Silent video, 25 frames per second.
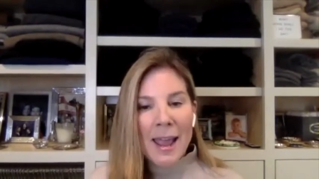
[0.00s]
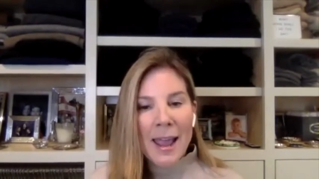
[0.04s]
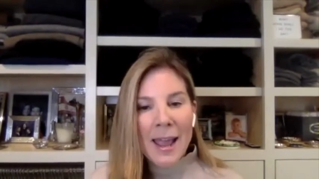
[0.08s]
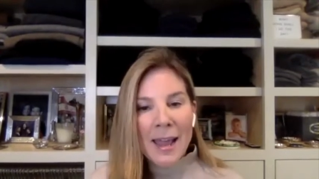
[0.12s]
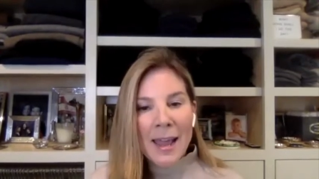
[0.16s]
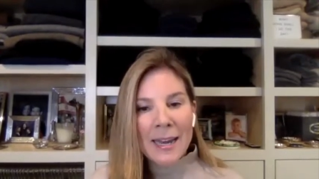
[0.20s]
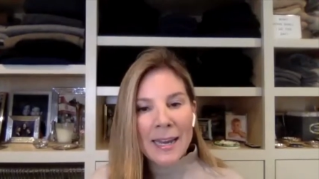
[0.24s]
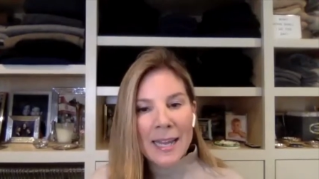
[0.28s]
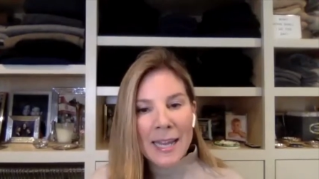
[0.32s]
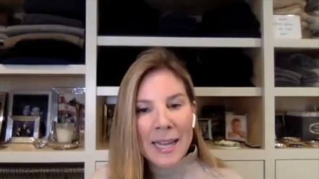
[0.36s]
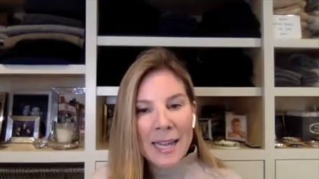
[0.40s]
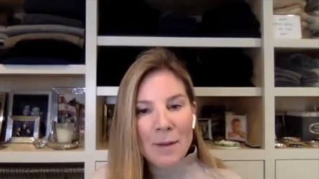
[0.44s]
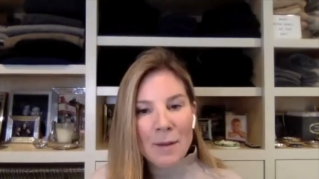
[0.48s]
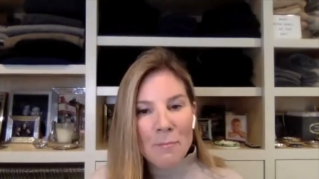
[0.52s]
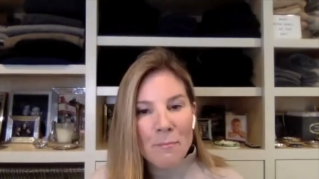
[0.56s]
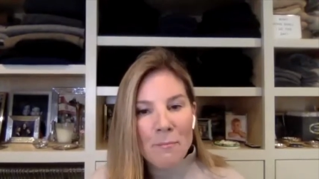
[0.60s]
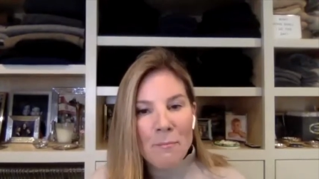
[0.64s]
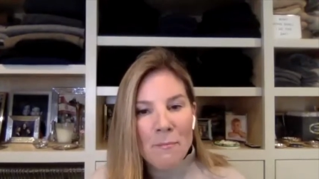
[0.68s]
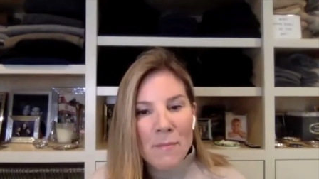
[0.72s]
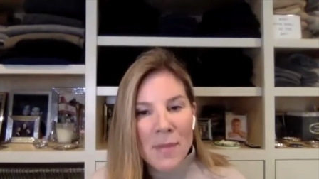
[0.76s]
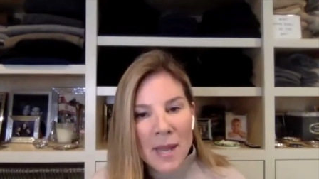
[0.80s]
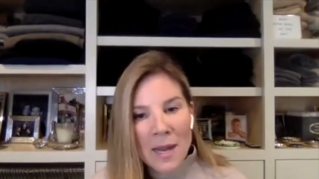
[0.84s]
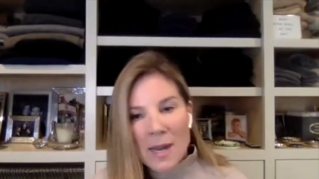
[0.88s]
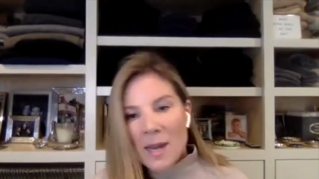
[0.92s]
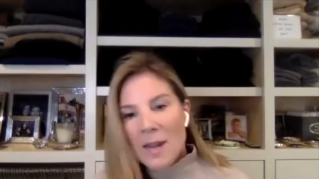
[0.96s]
And at
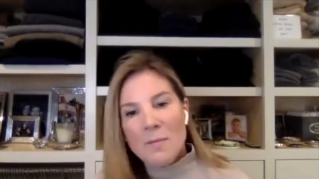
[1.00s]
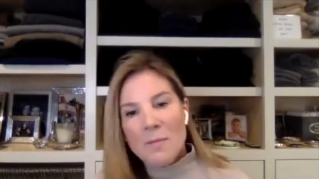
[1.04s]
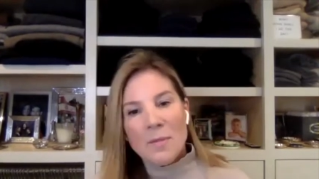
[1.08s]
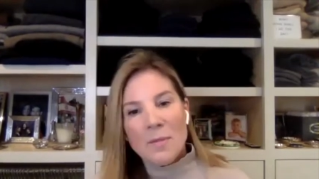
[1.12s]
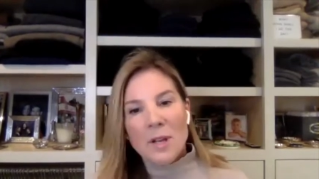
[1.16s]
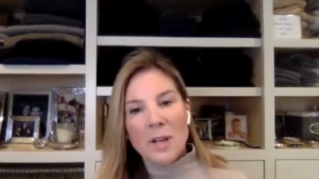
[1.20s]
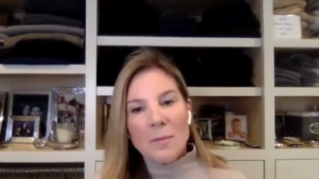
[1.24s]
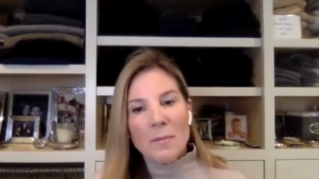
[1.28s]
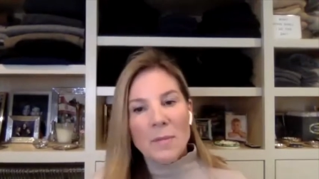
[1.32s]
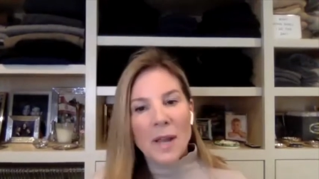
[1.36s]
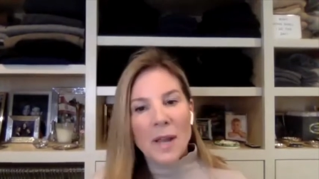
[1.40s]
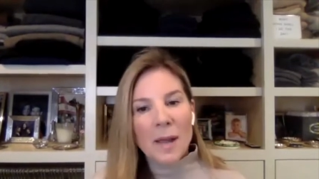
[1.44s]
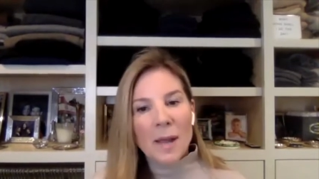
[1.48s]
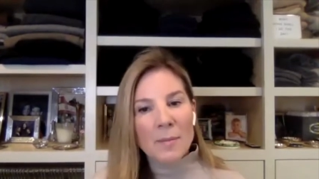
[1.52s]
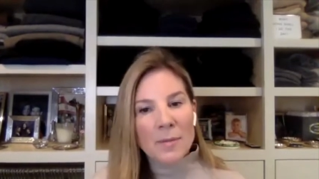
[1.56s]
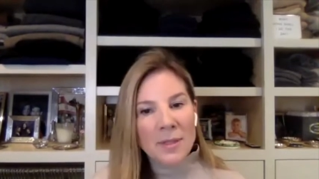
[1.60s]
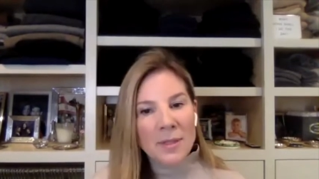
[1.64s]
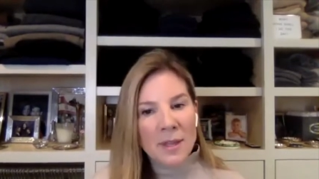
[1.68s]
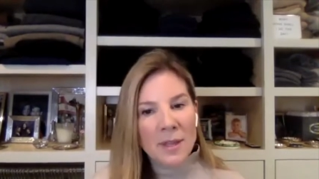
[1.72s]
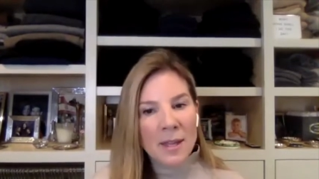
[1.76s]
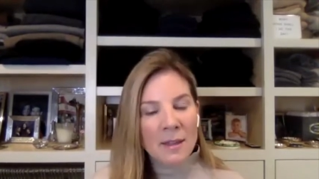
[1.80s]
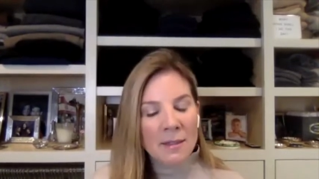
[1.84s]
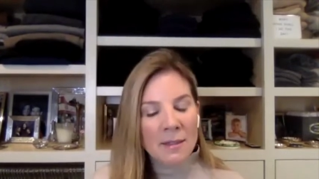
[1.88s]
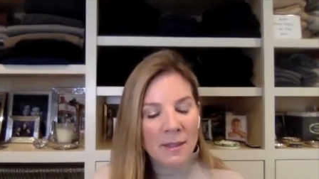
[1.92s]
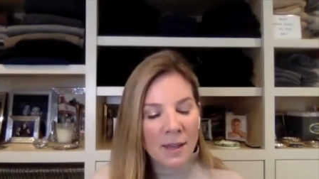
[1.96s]
minimum, I
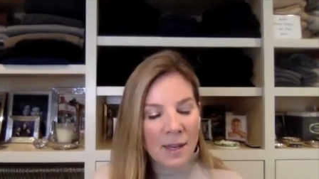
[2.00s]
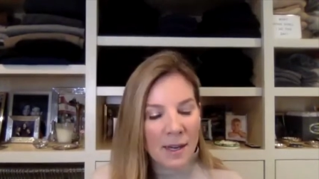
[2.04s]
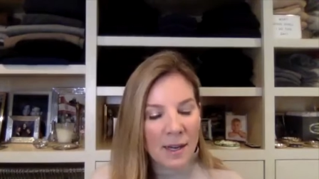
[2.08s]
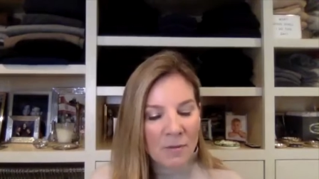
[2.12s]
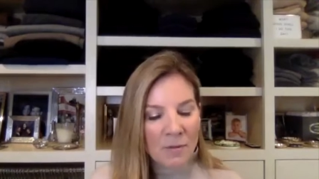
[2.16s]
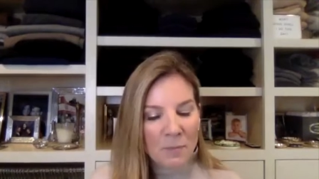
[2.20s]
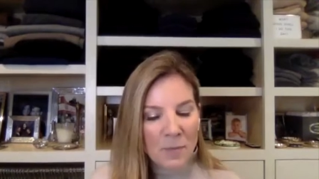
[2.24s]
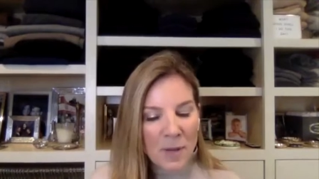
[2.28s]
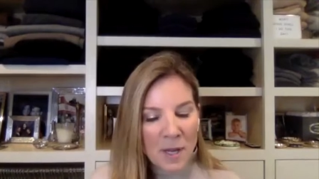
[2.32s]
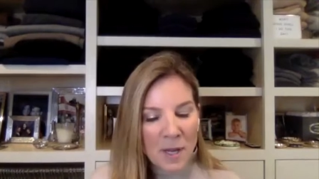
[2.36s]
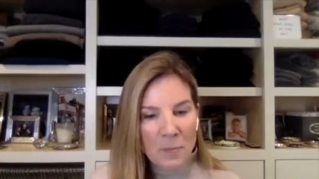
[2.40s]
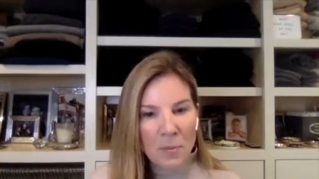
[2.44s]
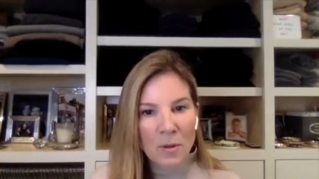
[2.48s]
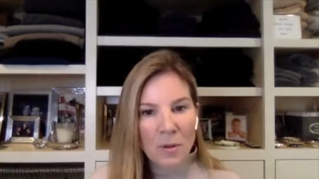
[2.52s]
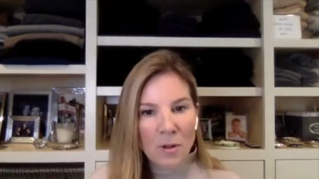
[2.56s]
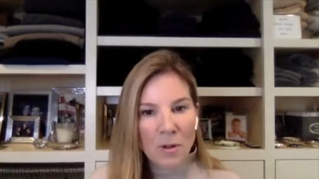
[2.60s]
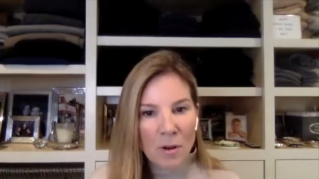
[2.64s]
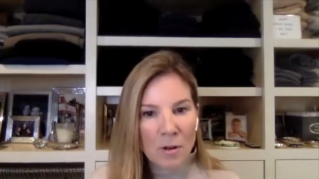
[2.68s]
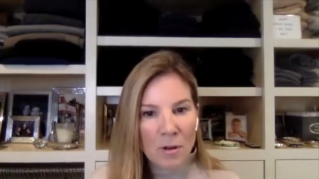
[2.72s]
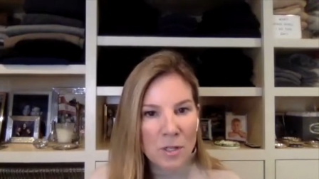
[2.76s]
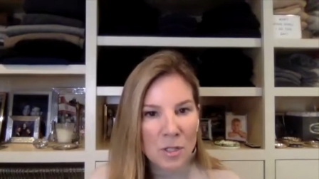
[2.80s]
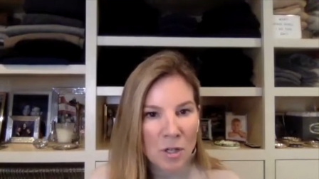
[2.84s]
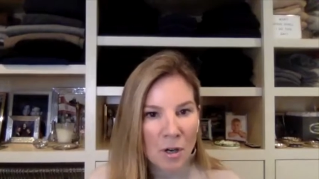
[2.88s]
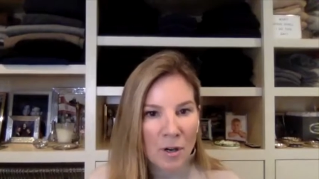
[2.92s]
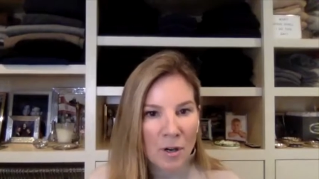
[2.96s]
think that if people
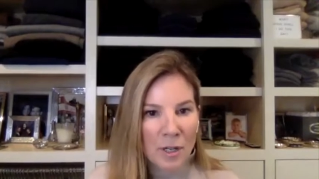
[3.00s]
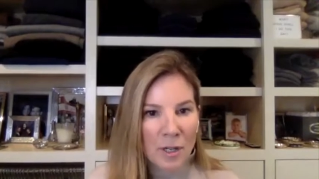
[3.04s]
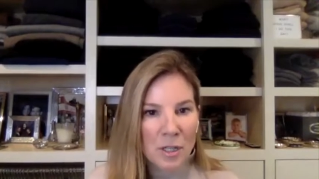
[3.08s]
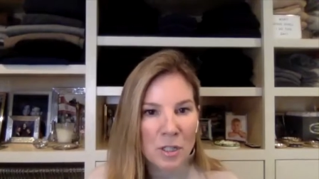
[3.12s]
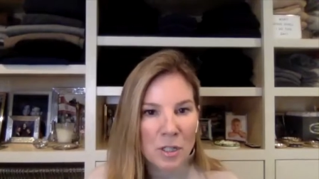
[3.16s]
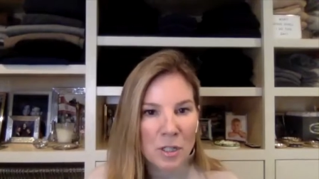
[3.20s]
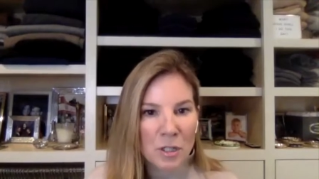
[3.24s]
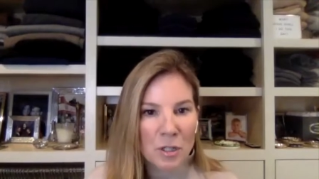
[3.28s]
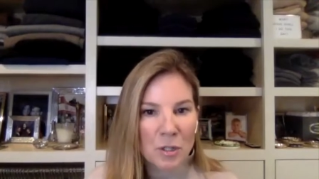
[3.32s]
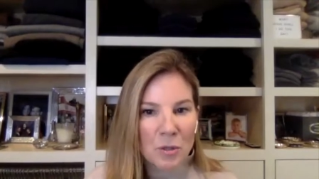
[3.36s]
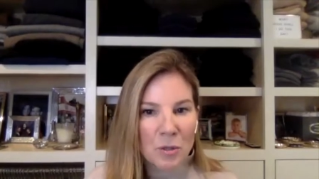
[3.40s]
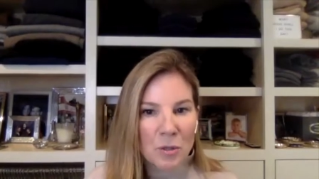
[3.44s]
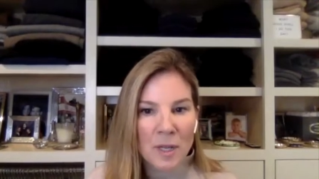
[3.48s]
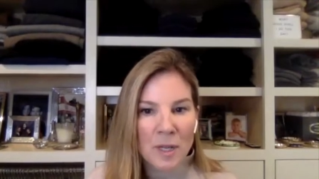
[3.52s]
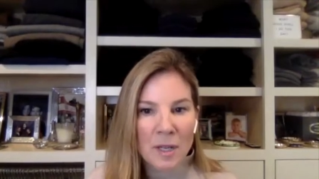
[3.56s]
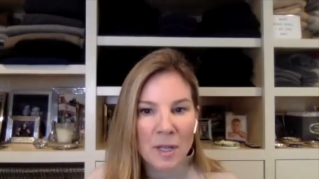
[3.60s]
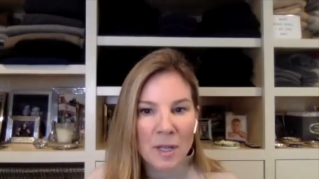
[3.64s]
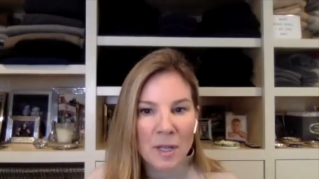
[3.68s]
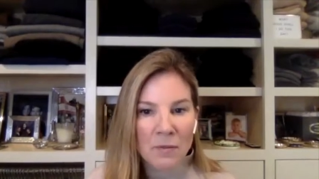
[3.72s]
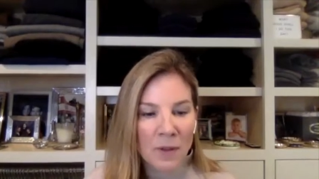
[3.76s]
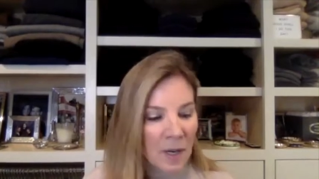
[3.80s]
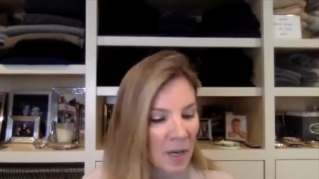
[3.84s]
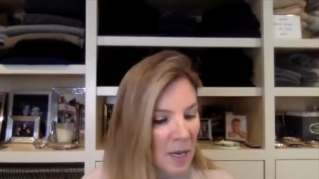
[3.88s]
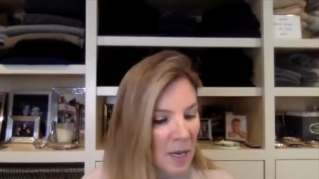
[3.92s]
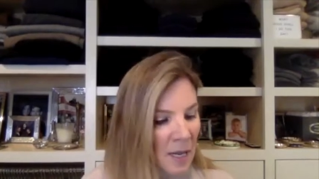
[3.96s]
are starting to
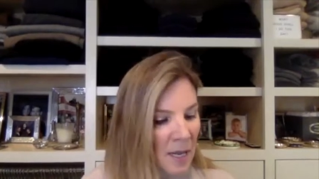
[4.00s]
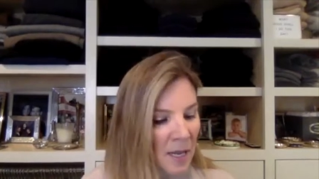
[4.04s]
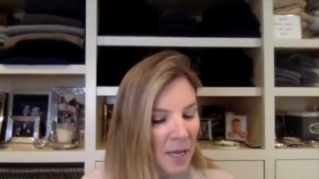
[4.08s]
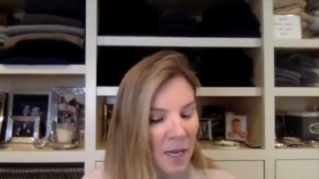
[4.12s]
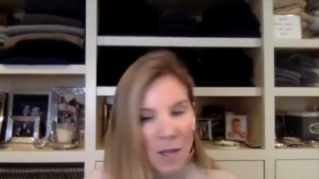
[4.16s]
even